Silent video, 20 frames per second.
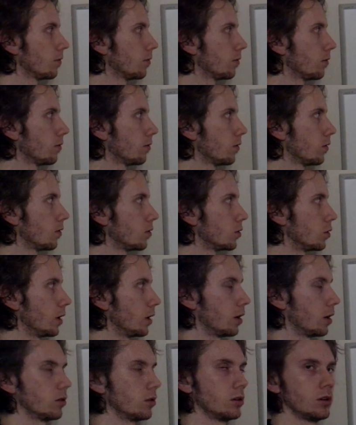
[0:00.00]
So now,
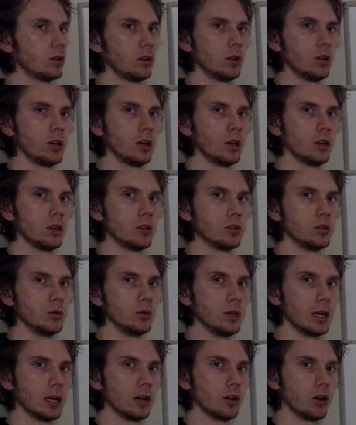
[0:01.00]
to get
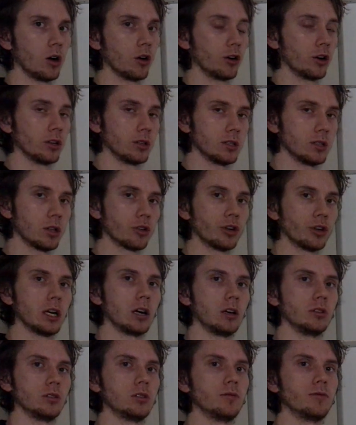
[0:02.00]
our auxiliary cognitive
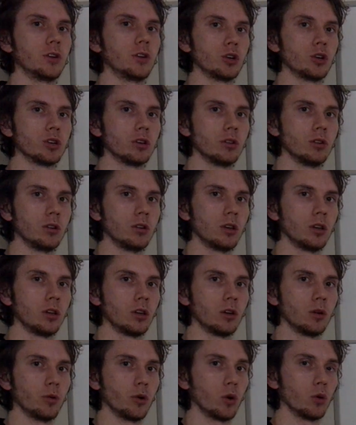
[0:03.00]
function, we're going
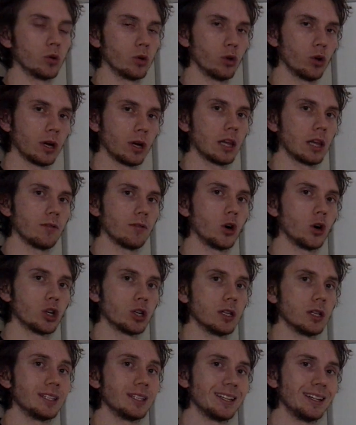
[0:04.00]
to look at the function that is
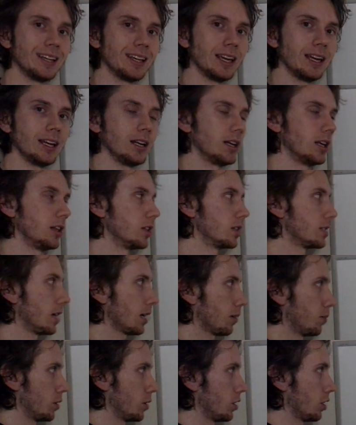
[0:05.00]
indicated in the second position,